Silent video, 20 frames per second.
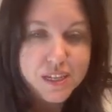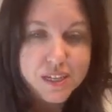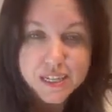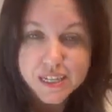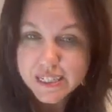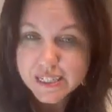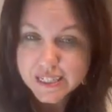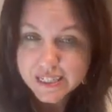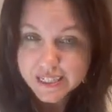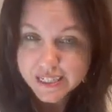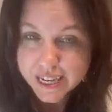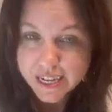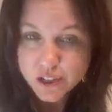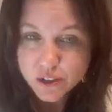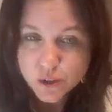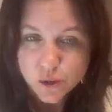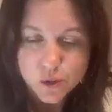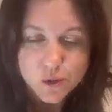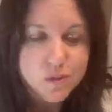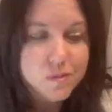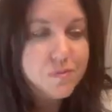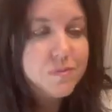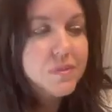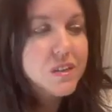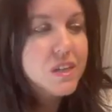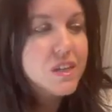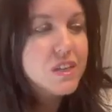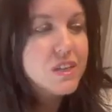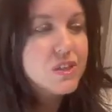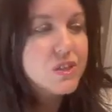in Daniel.
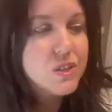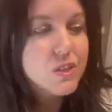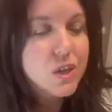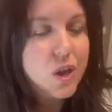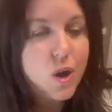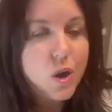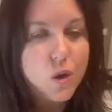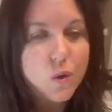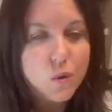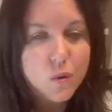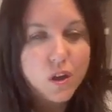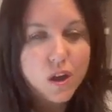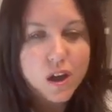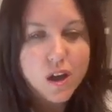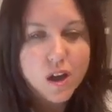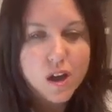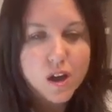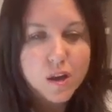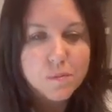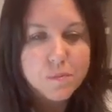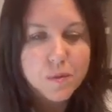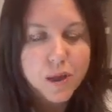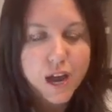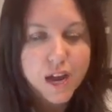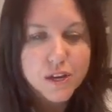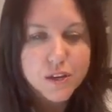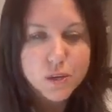So, um, I